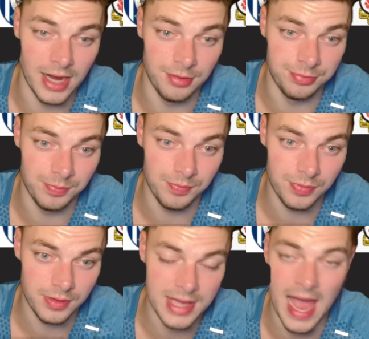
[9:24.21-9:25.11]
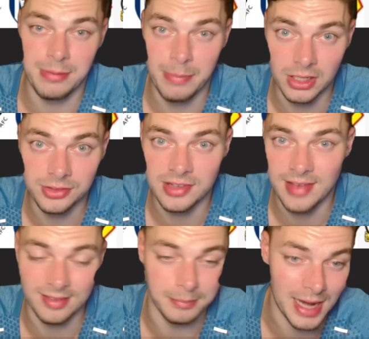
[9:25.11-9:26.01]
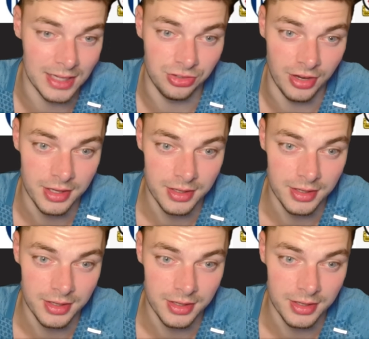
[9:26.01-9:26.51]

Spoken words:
of capabilities as a manager,